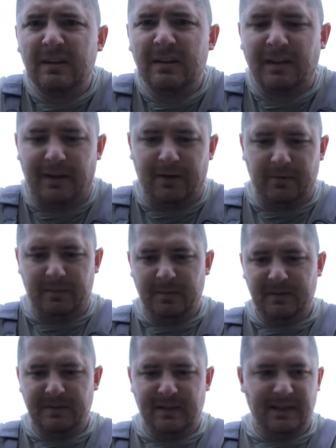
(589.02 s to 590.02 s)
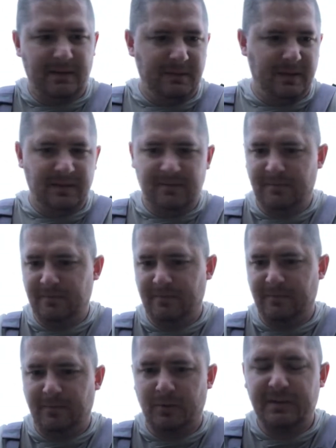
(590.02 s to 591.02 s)
I don't know, maybe it's not that big.
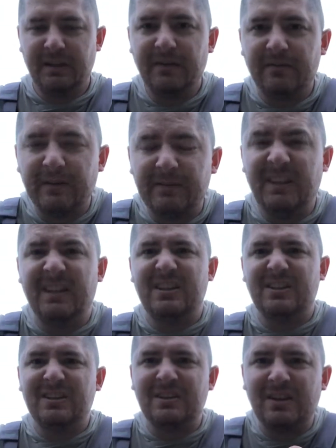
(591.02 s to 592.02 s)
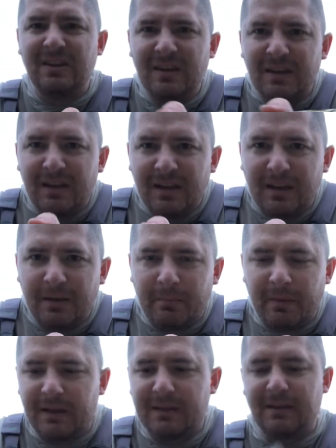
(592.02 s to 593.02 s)
14, 15 inches.
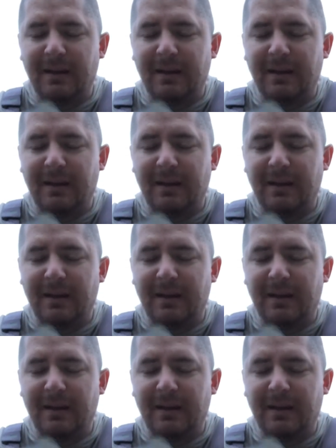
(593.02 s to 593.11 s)
But